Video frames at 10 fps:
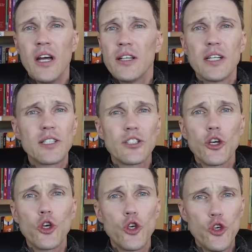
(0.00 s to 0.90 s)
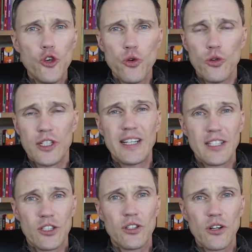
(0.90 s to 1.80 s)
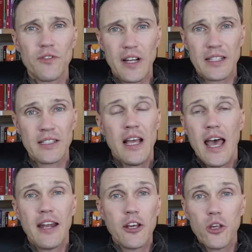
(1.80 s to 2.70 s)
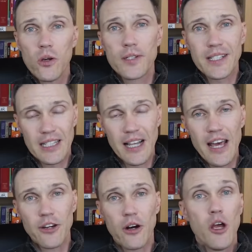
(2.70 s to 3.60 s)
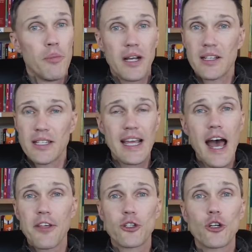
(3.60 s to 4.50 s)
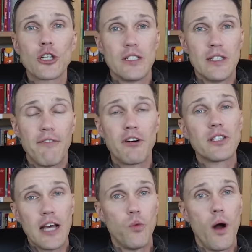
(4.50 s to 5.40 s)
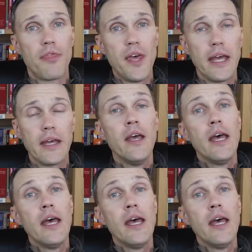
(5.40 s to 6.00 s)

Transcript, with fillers: This is a huge disservice and a huge slander because the Catholic Church has never said one thing.